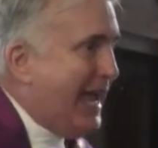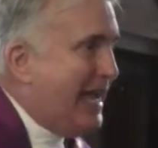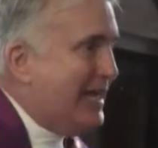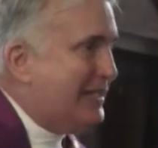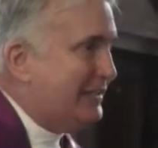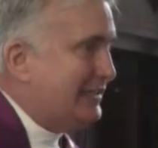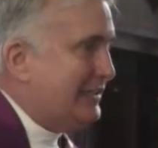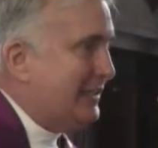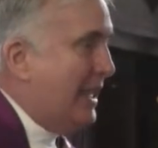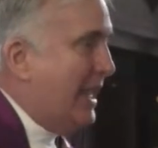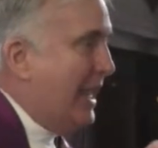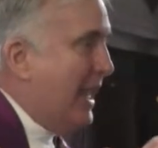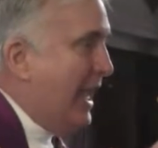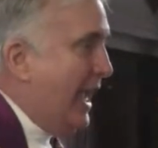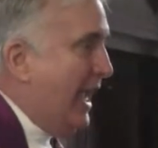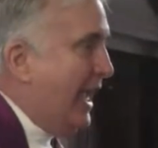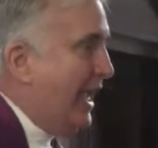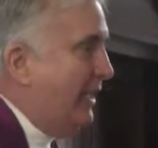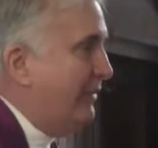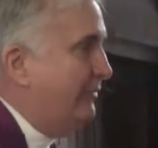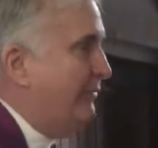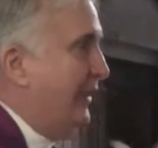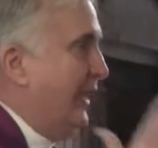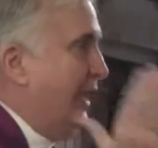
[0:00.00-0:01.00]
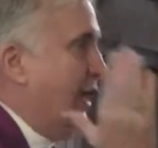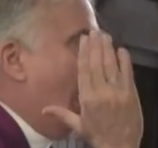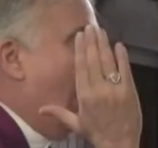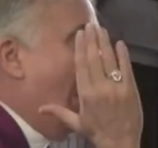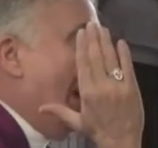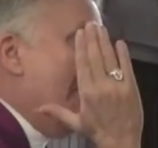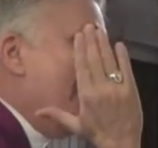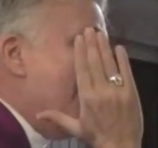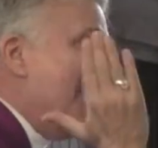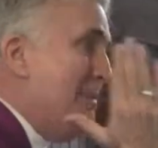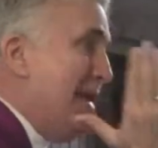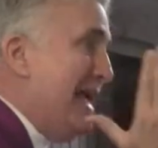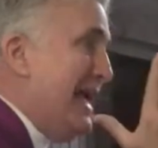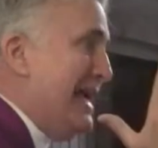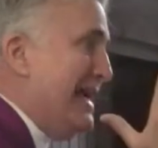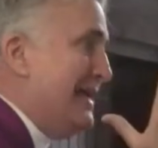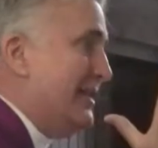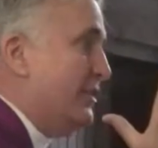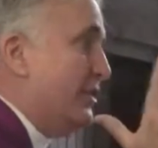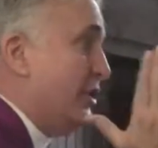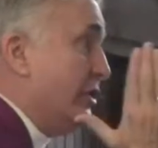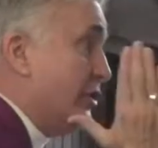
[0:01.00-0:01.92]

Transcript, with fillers: as Advent, are meant